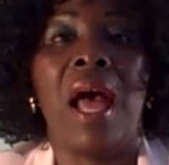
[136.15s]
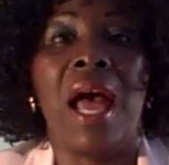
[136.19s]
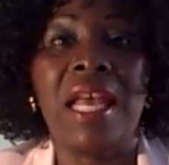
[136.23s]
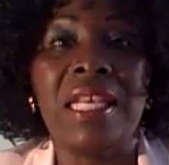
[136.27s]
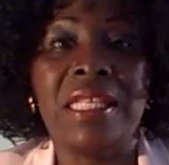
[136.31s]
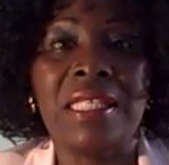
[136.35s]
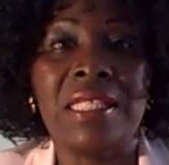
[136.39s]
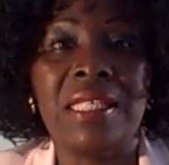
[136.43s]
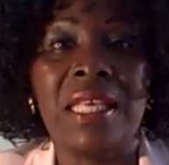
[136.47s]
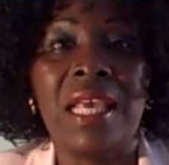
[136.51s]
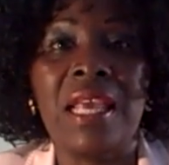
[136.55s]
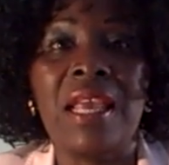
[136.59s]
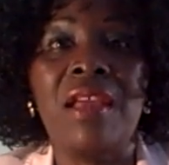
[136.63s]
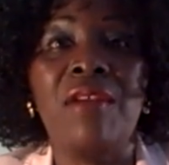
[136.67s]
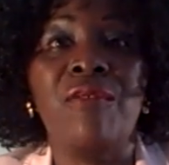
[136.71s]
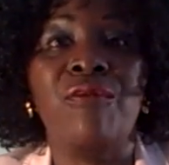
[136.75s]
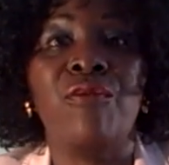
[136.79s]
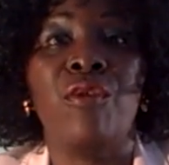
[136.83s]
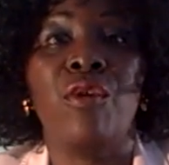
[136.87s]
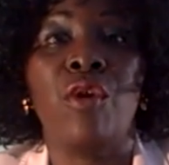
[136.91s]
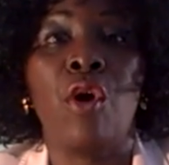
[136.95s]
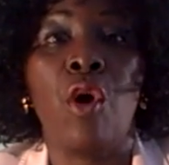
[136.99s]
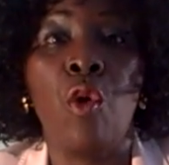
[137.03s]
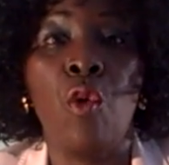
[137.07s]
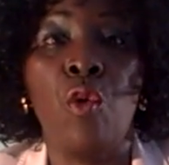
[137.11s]
I say
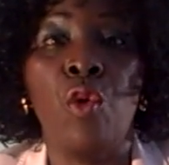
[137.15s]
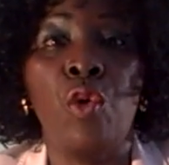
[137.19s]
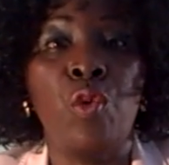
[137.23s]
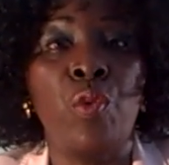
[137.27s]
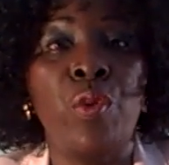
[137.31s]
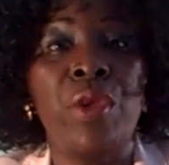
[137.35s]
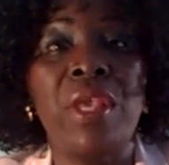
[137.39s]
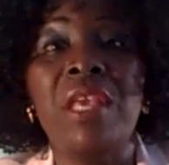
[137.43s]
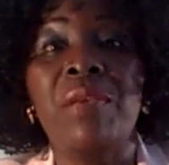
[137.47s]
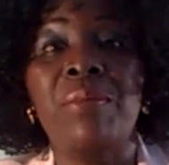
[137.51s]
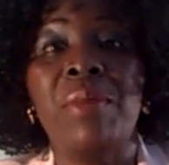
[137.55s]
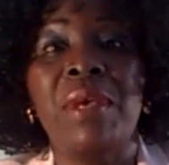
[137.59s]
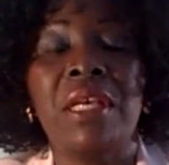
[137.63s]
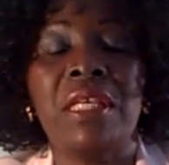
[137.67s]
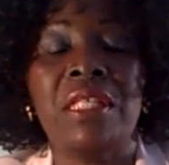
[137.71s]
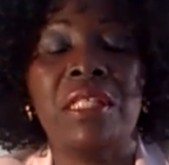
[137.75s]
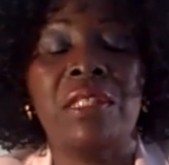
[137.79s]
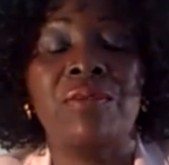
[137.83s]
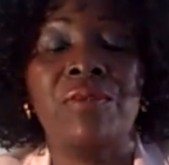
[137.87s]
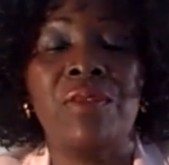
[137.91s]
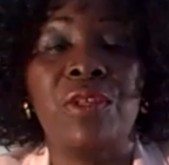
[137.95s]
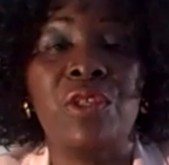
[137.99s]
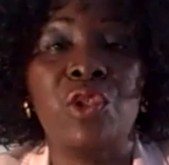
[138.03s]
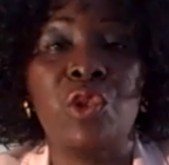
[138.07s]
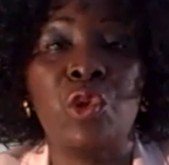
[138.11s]
for a whole week
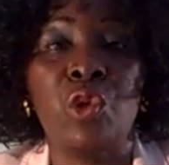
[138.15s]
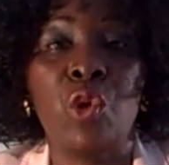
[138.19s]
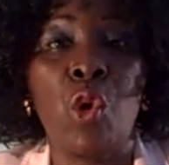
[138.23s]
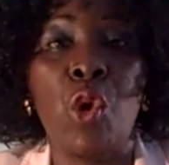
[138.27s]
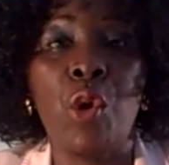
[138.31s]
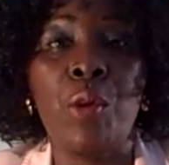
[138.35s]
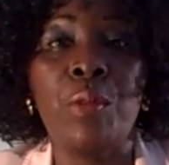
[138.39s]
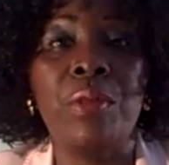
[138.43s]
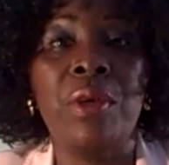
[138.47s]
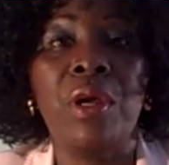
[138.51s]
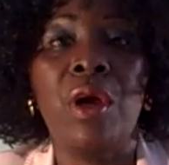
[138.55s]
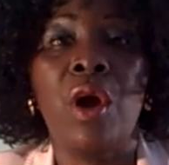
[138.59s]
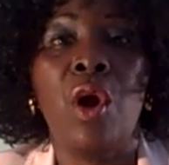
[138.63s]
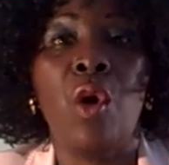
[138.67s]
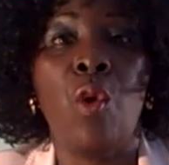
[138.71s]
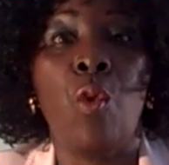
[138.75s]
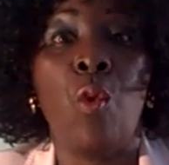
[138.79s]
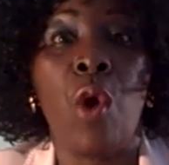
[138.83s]
because of the storm,